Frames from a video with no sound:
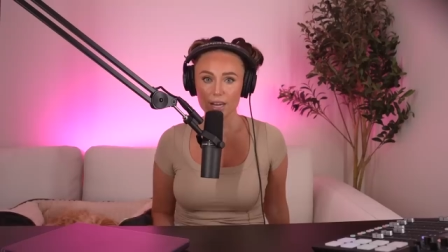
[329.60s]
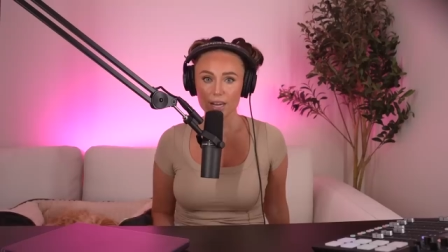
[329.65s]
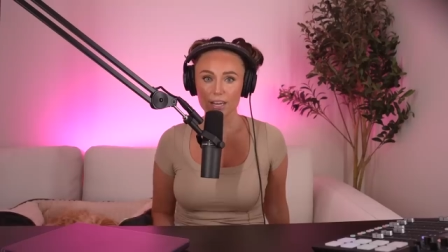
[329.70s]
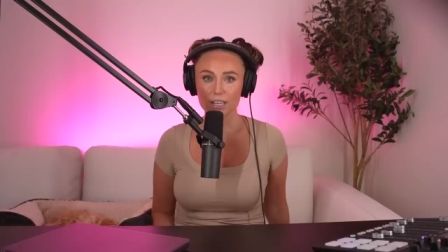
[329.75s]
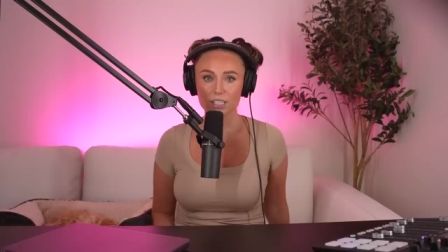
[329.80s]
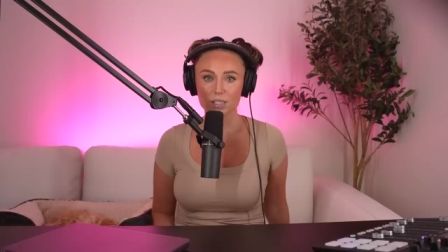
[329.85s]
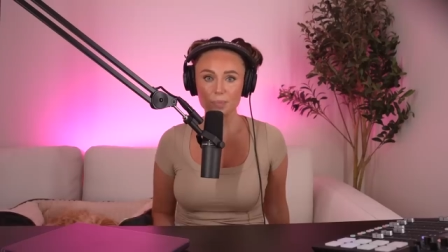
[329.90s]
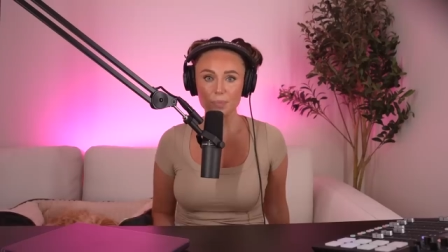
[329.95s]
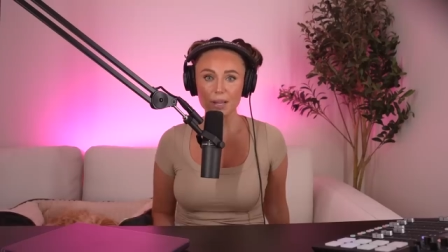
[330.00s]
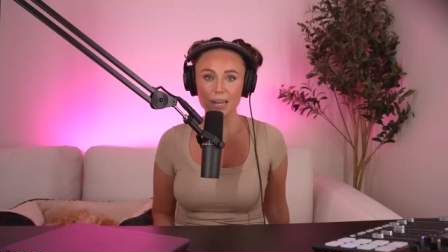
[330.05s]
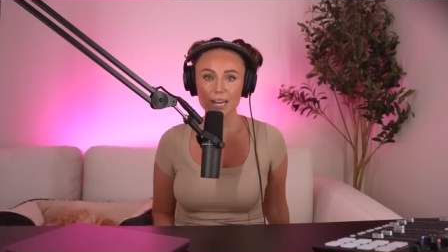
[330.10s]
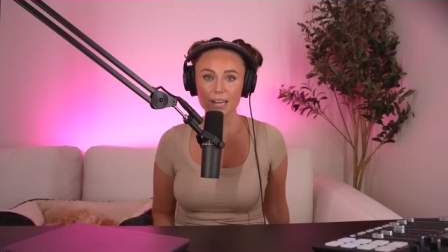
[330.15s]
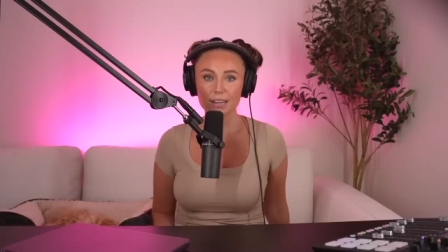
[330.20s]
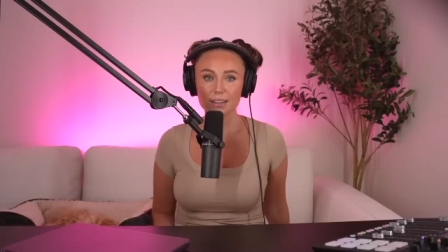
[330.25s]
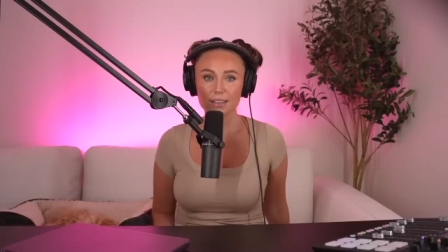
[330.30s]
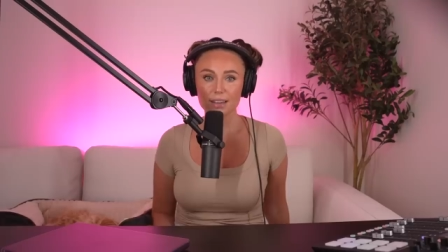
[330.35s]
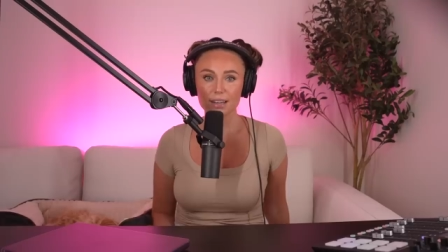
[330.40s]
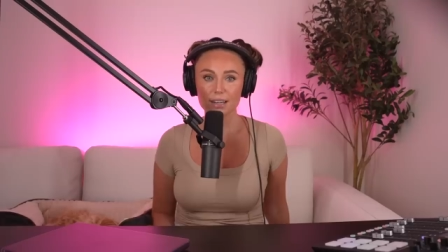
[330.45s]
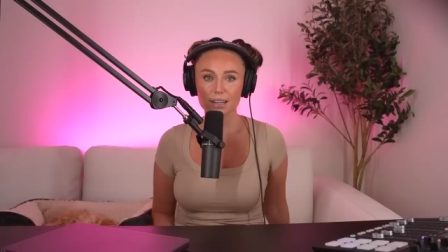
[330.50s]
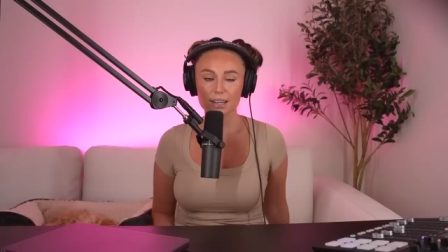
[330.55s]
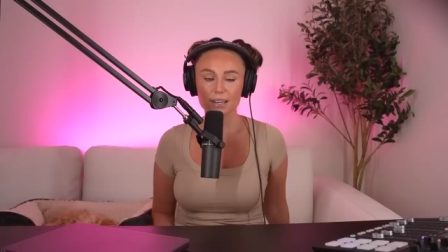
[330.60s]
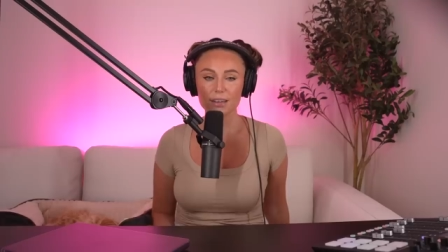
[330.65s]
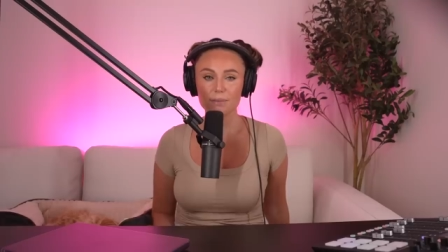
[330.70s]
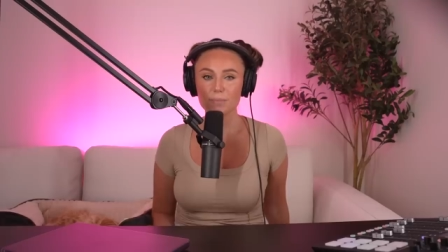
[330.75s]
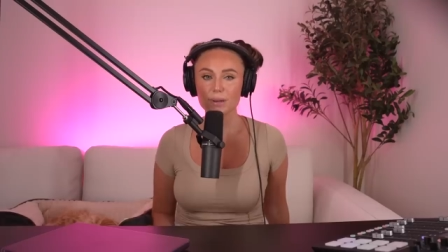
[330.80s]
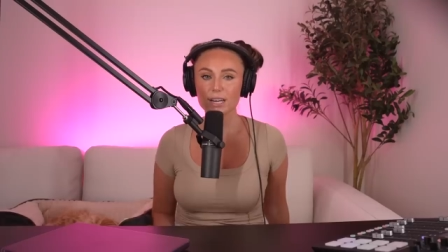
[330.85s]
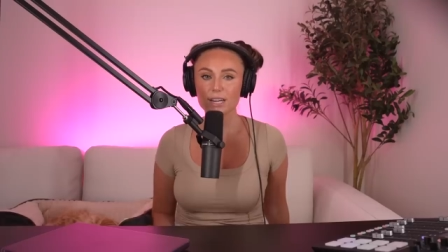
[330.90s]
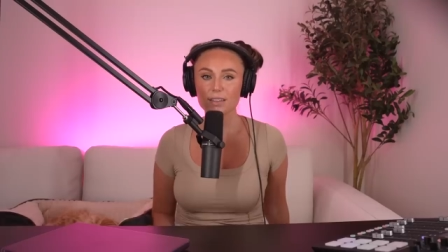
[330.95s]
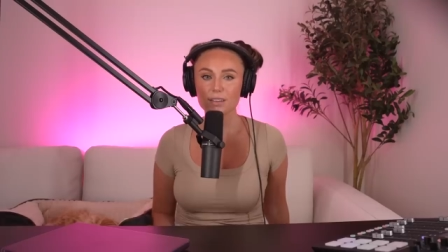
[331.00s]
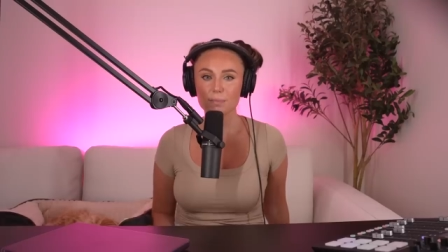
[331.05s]
explained that he'd
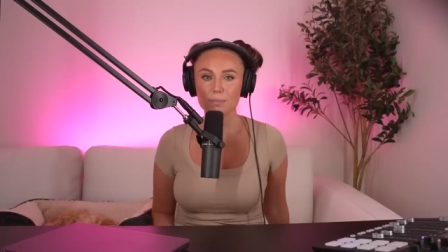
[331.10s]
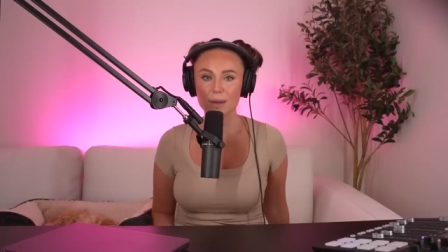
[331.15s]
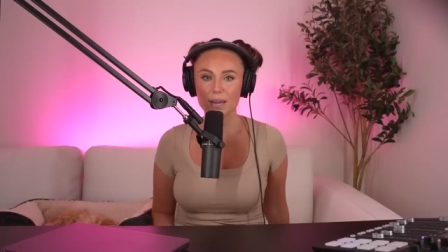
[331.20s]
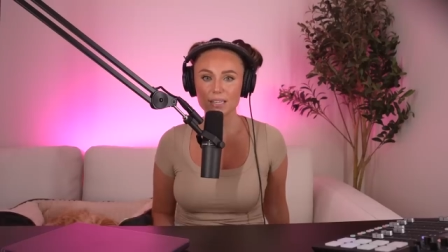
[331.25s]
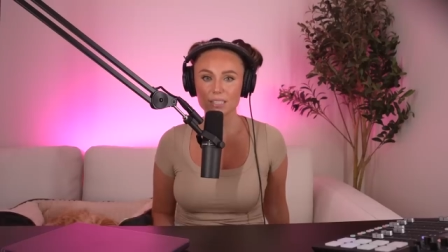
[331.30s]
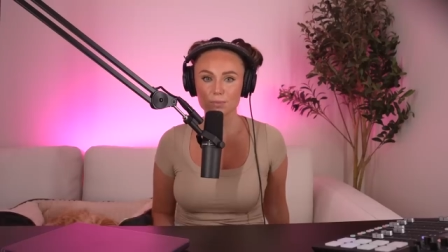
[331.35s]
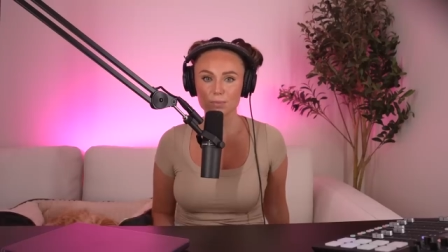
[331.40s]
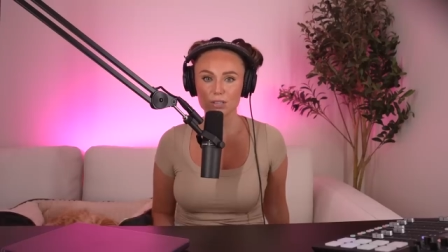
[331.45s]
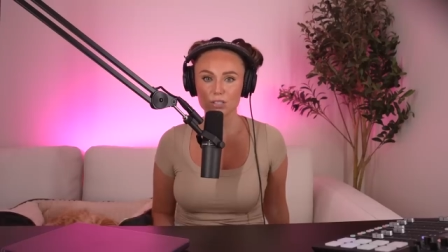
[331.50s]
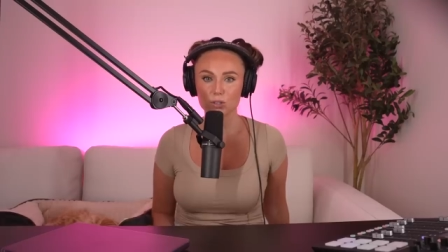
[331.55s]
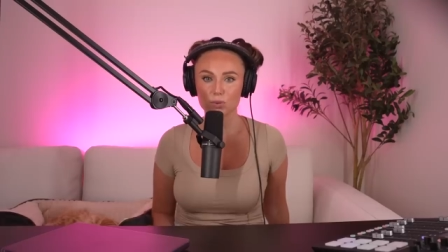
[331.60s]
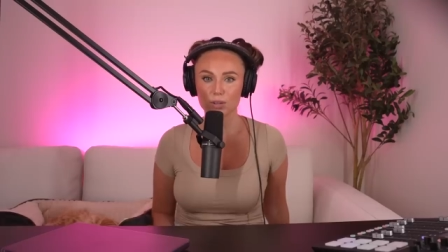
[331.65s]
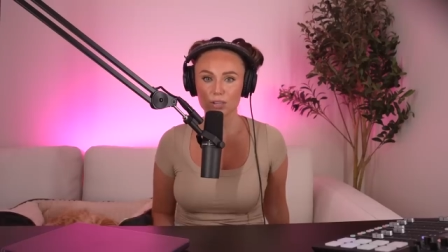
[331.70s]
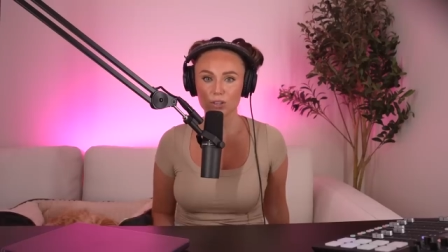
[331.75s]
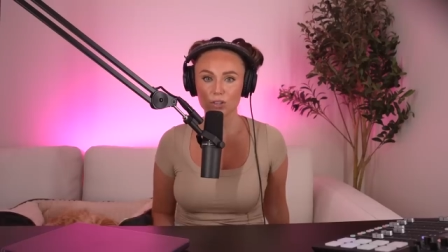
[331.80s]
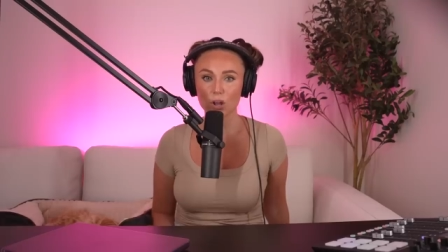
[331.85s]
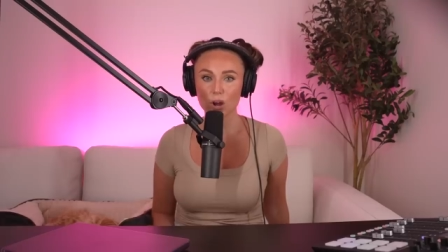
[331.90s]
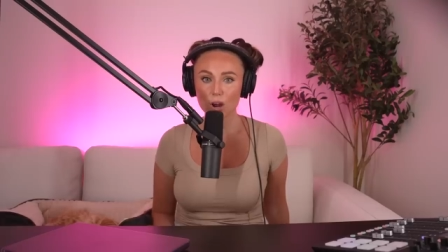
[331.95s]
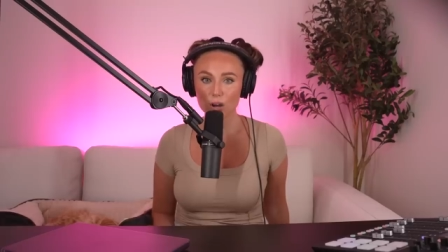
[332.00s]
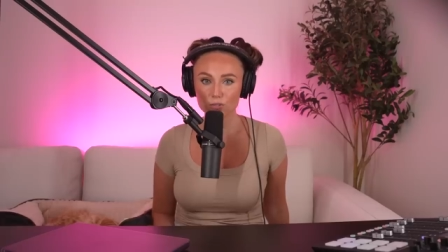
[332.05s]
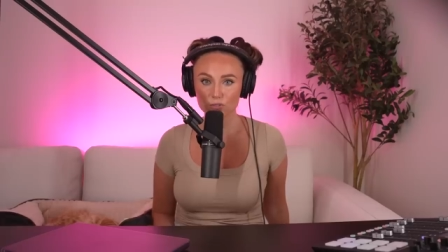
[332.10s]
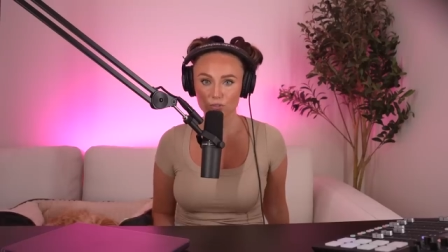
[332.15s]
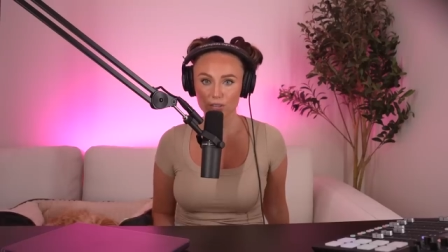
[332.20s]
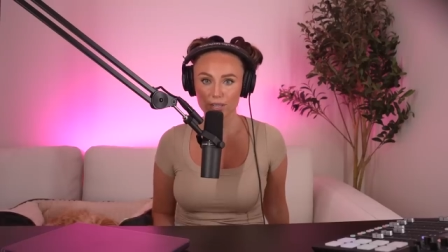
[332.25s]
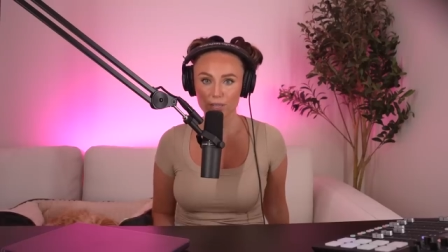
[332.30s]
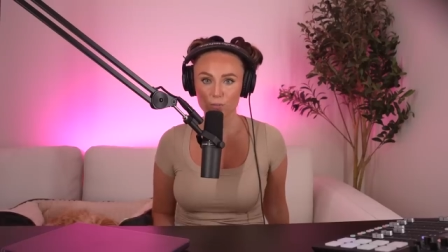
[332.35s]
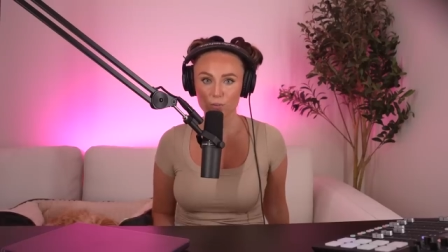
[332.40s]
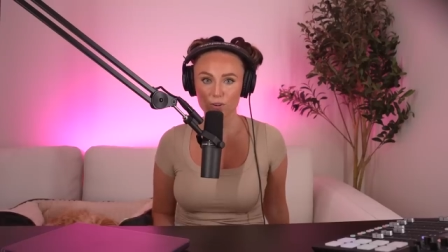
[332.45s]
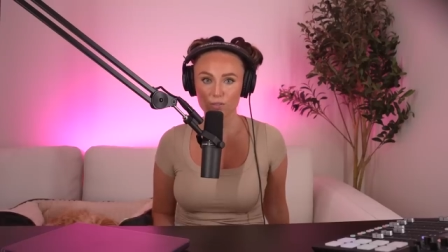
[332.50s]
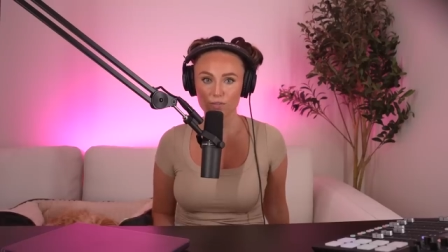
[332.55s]
been in the basement doing
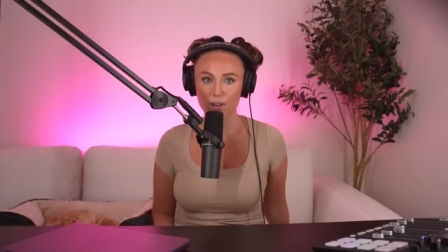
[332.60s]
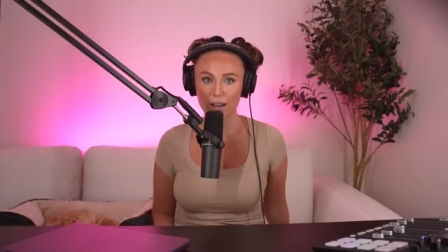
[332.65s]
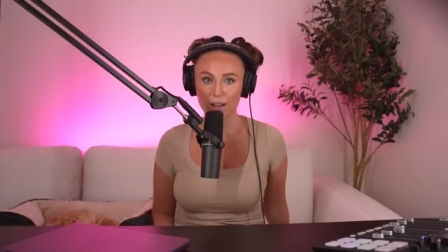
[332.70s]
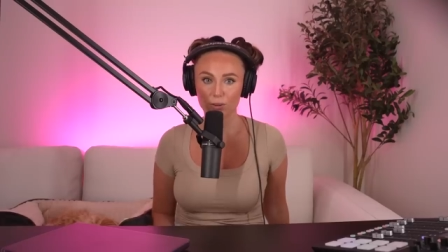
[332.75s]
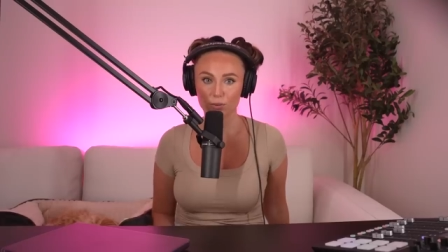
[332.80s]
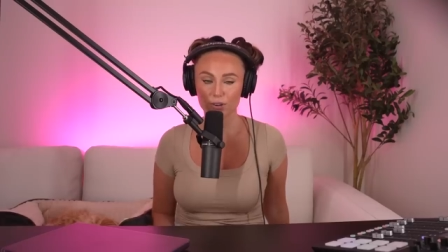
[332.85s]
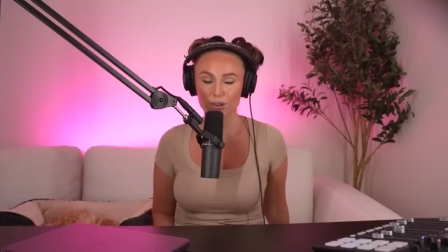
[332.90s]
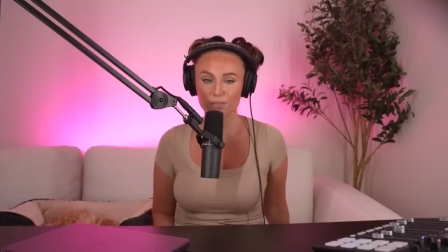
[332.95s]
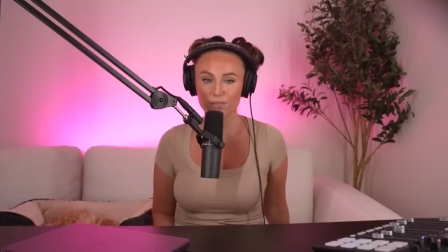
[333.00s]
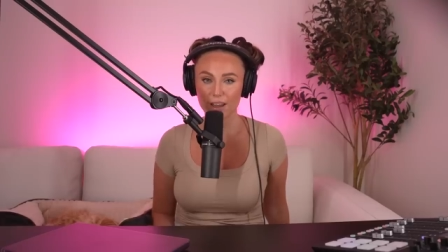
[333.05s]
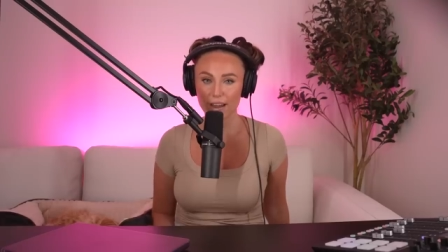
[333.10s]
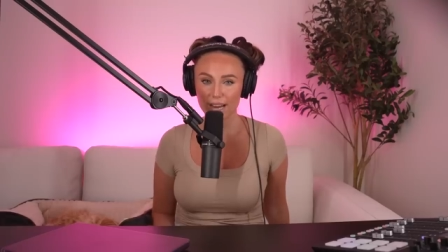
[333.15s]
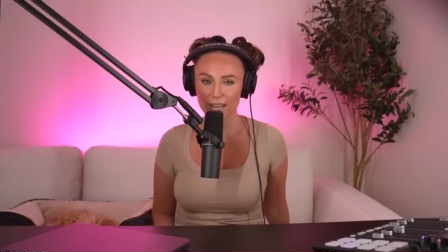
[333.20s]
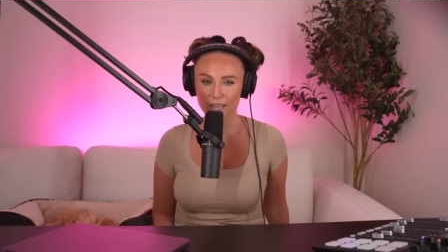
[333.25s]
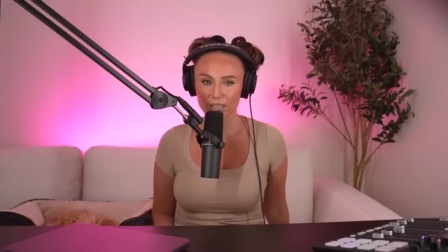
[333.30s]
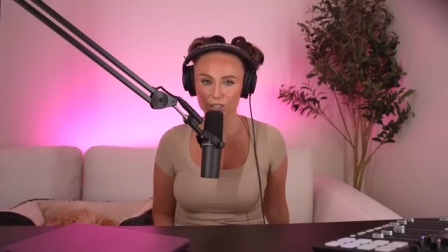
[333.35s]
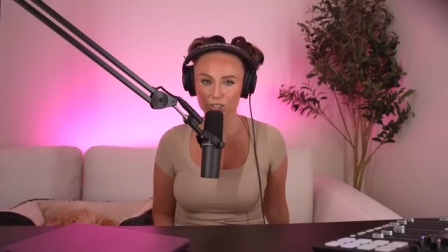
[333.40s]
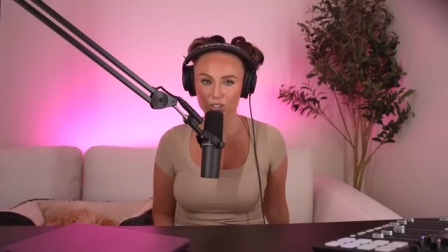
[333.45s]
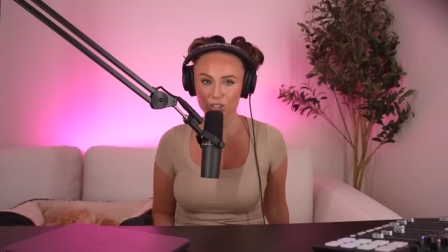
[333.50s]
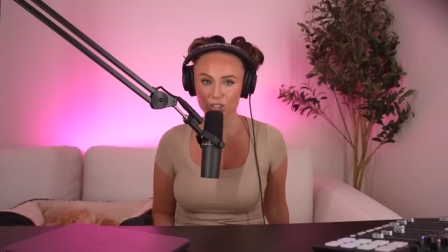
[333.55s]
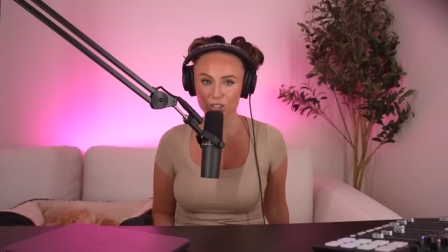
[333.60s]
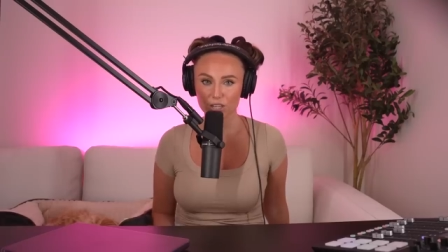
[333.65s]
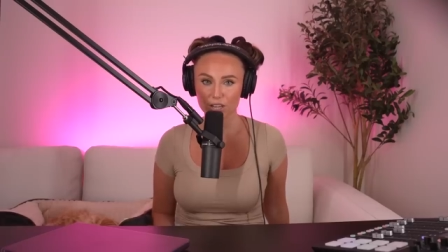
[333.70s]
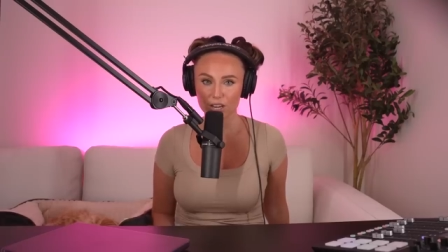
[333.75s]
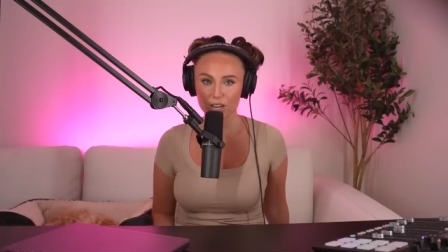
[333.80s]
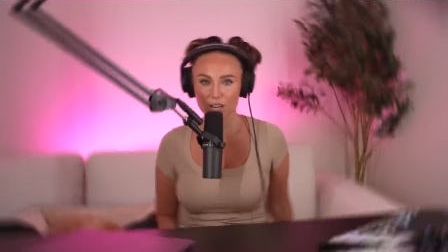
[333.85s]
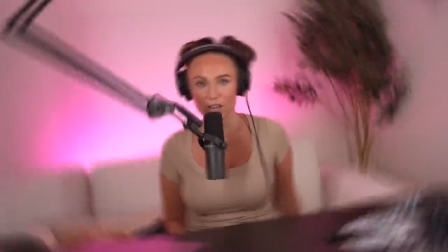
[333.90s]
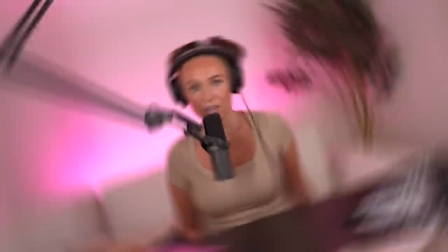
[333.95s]
laundry when Valiree vanished.